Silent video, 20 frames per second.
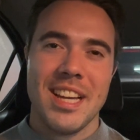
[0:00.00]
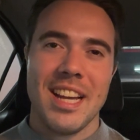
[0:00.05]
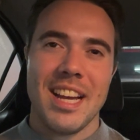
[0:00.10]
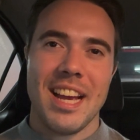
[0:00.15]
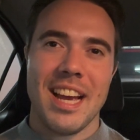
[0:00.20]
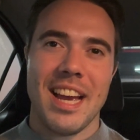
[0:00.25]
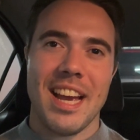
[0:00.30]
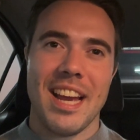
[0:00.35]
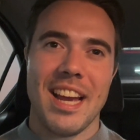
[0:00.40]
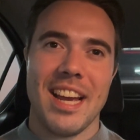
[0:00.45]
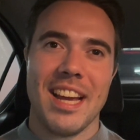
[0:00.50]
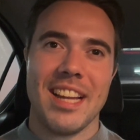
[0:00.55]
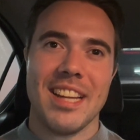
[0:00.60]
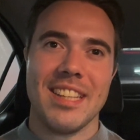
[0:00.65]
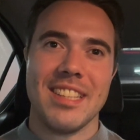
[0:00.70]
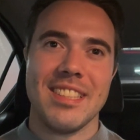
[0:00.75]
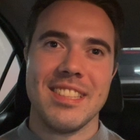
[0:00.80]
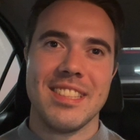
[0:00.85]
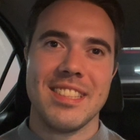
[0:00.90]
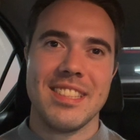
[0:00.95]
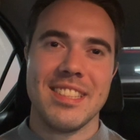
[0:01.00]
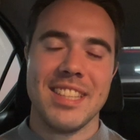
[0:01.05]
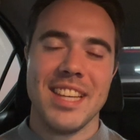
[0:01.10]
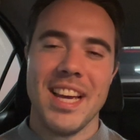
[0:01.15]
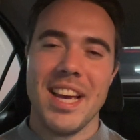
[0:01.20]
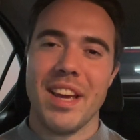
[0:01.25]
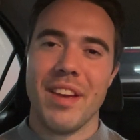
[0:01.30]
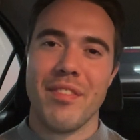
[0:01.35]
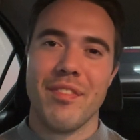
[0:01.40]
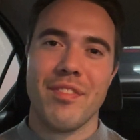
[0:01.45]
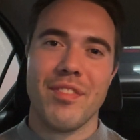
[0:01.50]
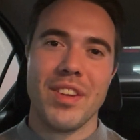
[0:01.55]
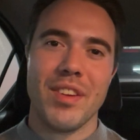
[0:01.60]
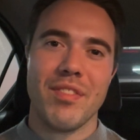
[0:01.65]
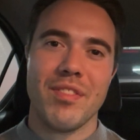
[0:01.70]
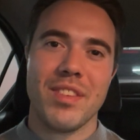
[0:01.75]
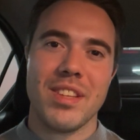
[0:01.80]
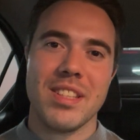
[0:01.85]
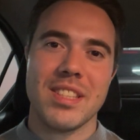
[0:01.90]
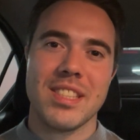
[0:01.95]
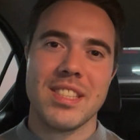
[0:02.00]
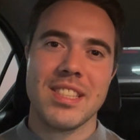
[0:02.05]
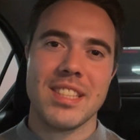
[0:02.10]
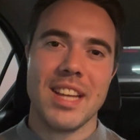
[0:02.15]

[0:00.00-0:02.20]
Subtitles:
And yeah, if this